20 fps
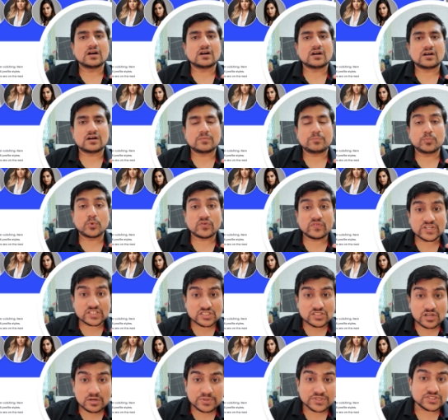Uh,
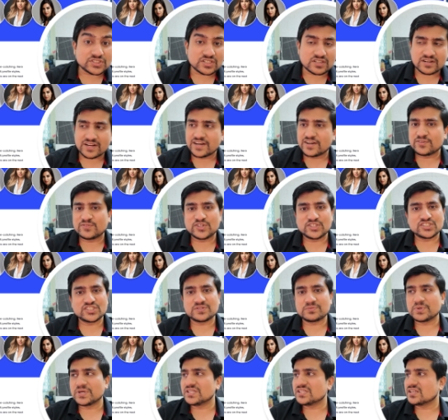professional picture, right? Which is
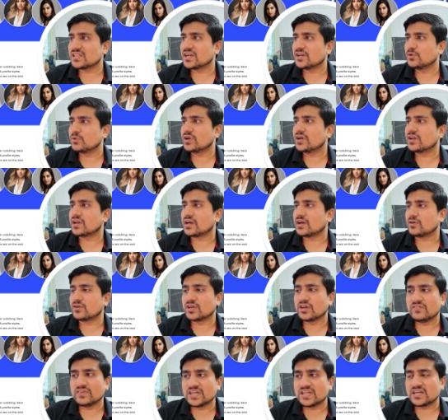amazing that you can try out.
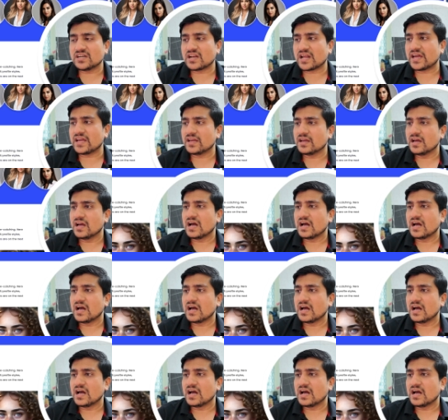Give it a try.